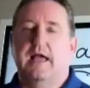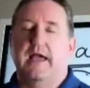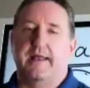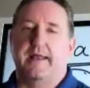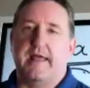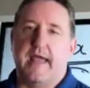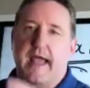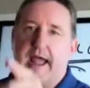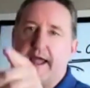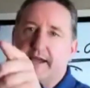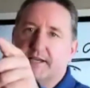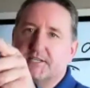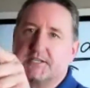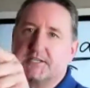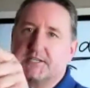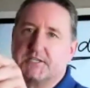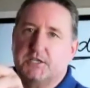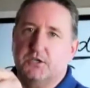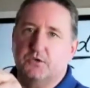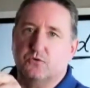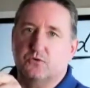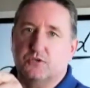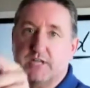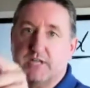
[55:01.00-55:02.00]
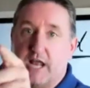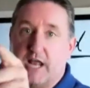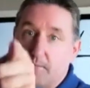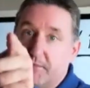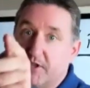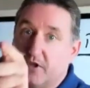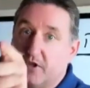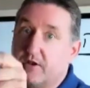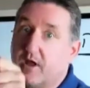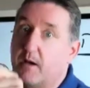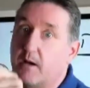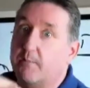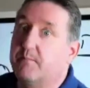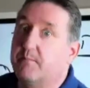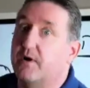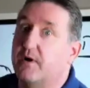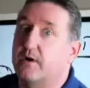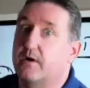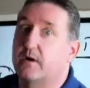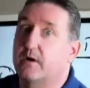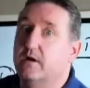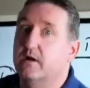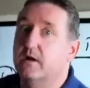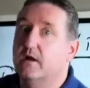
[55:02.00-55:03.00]
and I ask you, tell me your
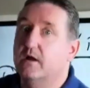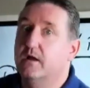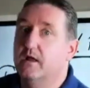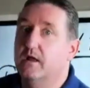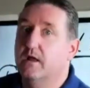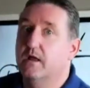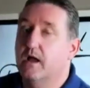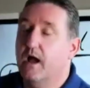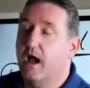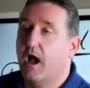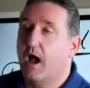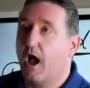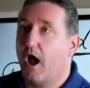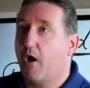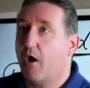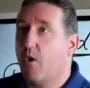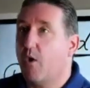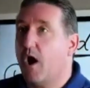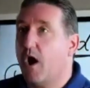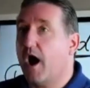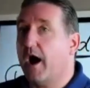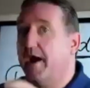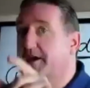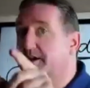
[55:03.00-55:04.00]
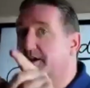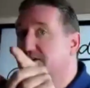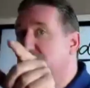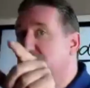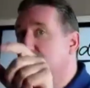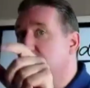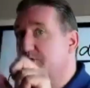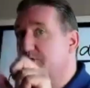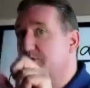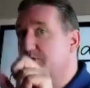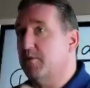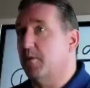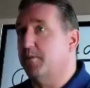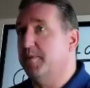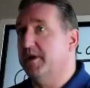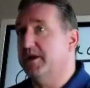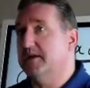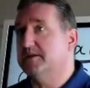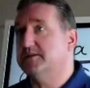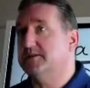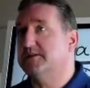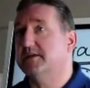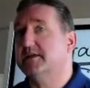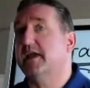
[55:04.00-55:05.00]
number. How high is your
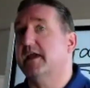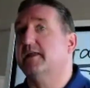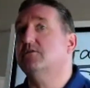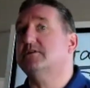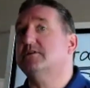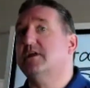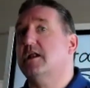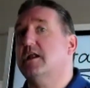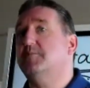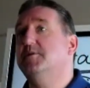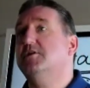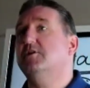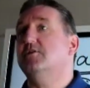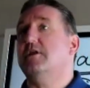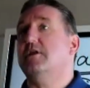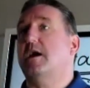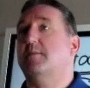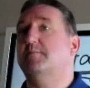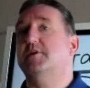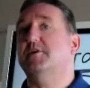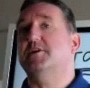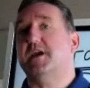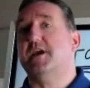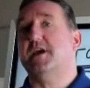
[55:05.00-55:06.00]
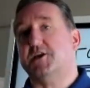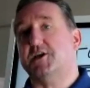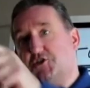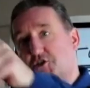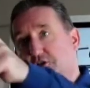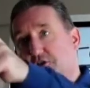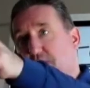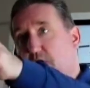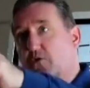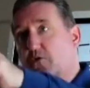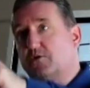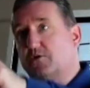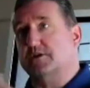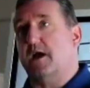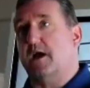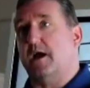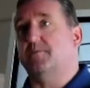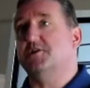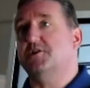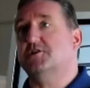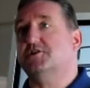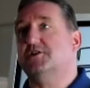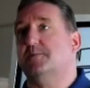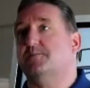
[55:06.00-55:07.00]
probability? Can you tell me your number? Yes or no? Type
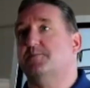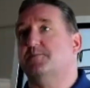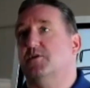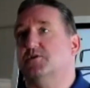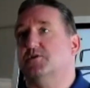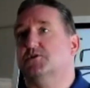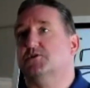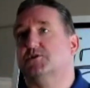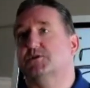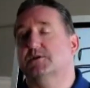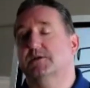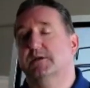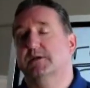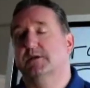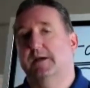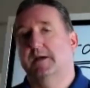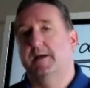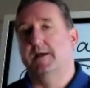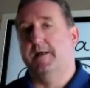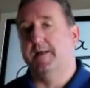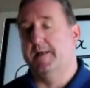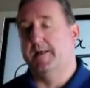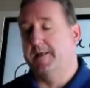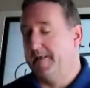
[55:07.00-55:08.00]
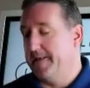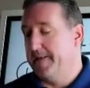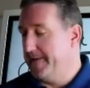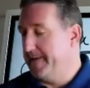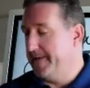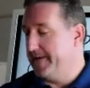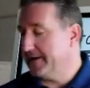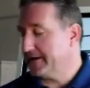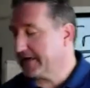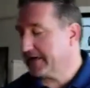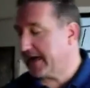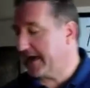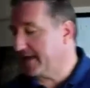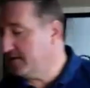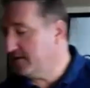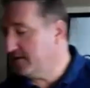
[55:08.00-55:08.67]
in the chat box. Can